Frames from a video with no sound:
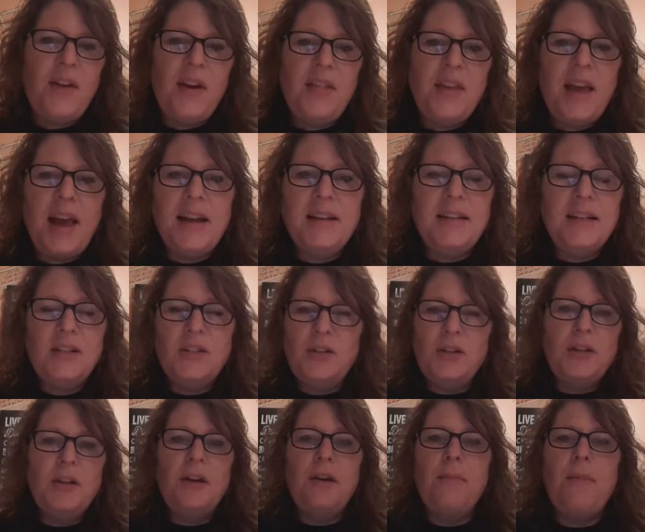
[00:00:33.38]
of all the ideas
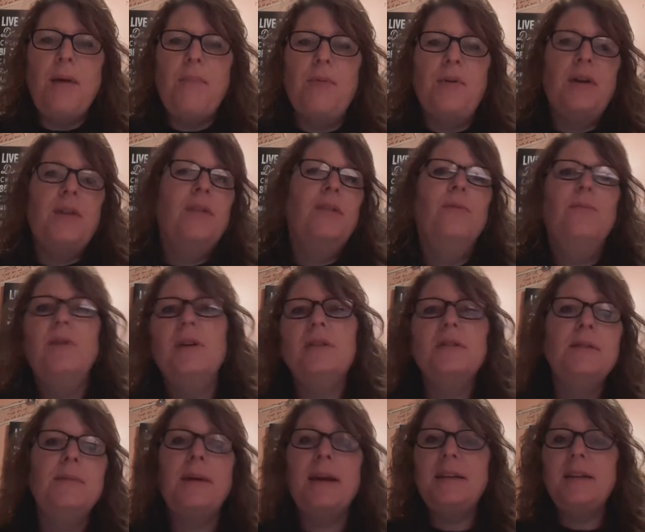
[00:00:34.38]
you can come up with. What are
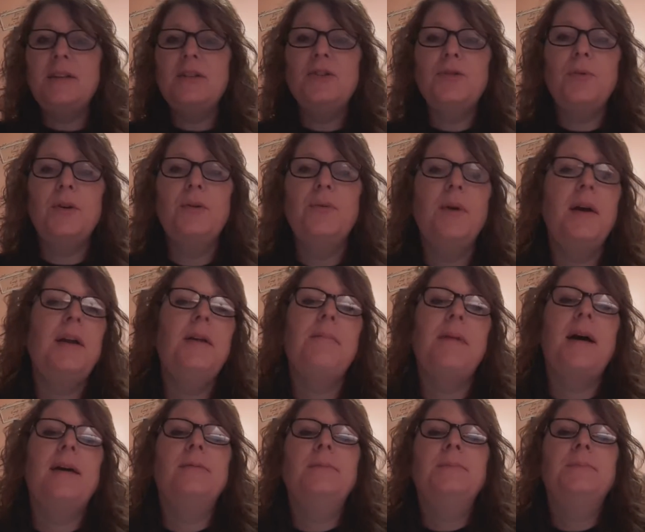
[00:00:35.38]
some ideas you want to write
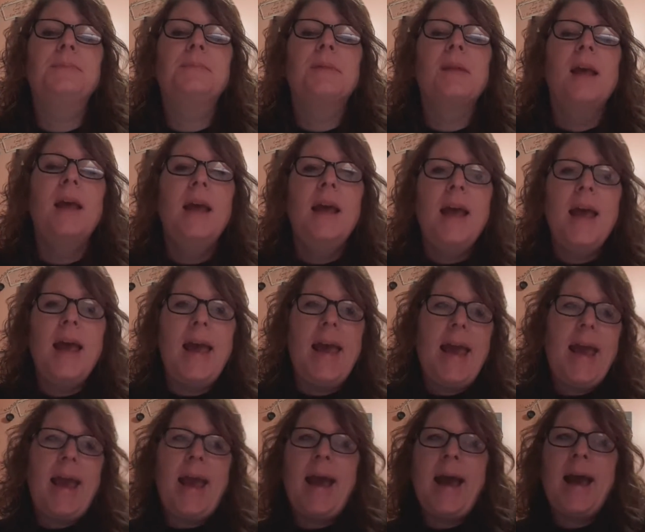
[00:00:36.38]
about?
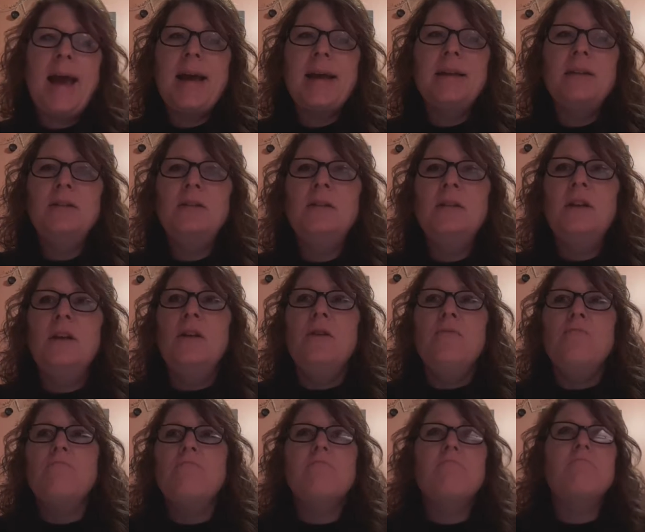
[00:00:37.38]
And
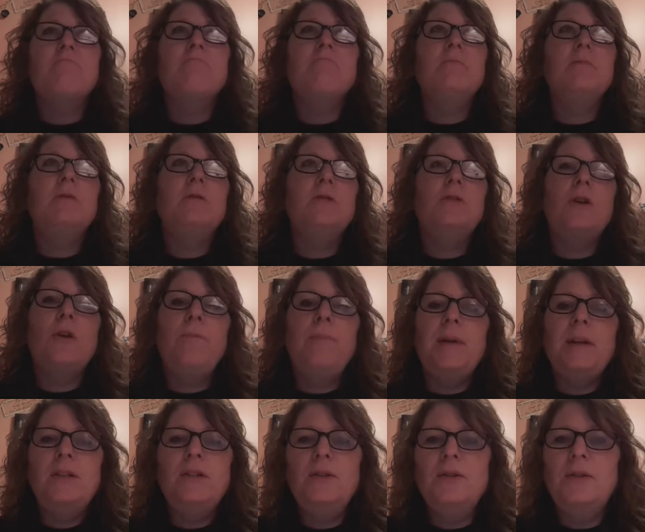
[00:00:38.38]
don't
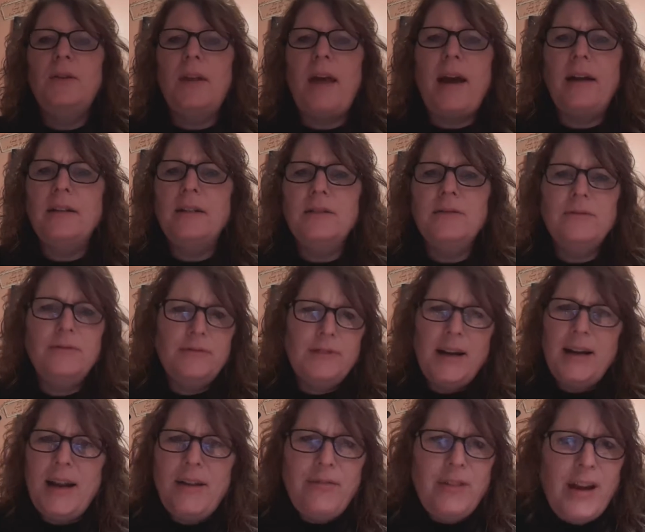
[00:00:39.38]
be too selective.
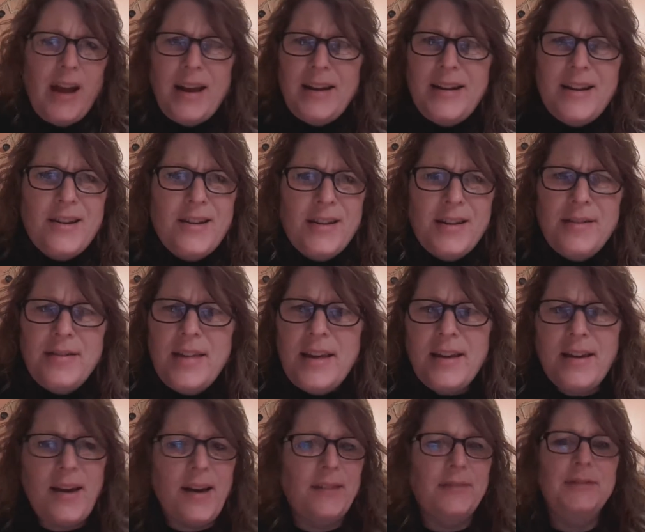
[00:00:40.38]
Write every idea you can
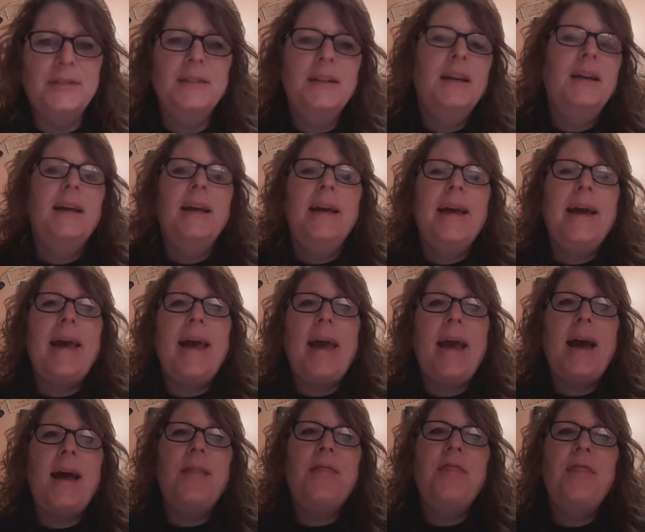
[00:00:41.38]
think of.
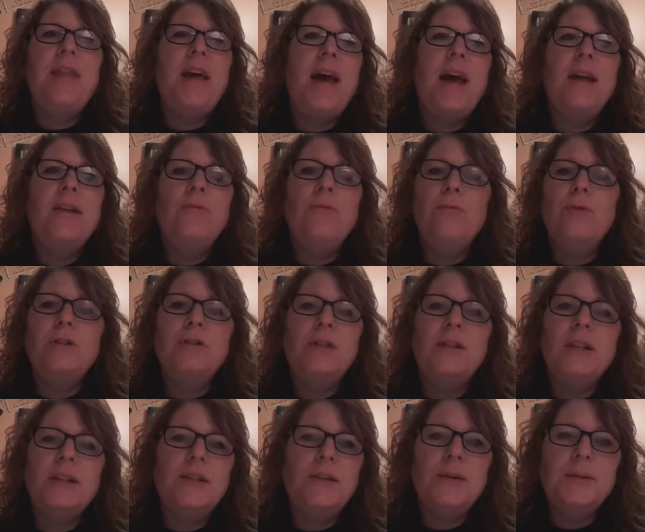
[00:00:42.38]
And then, once
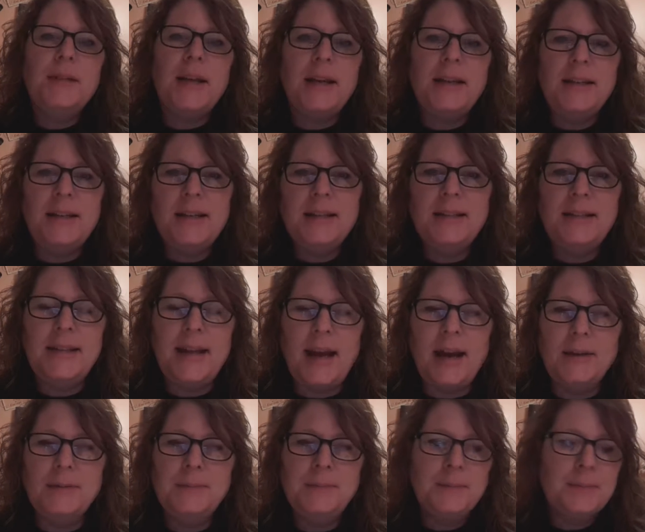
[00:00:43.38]
you get those ideas
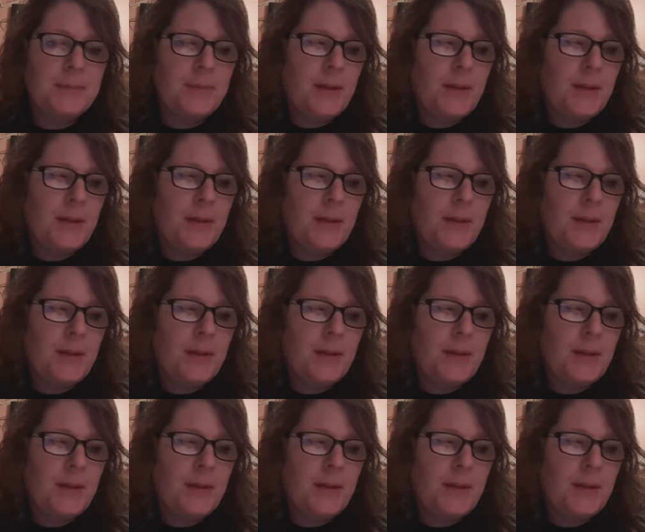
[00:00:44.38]
down,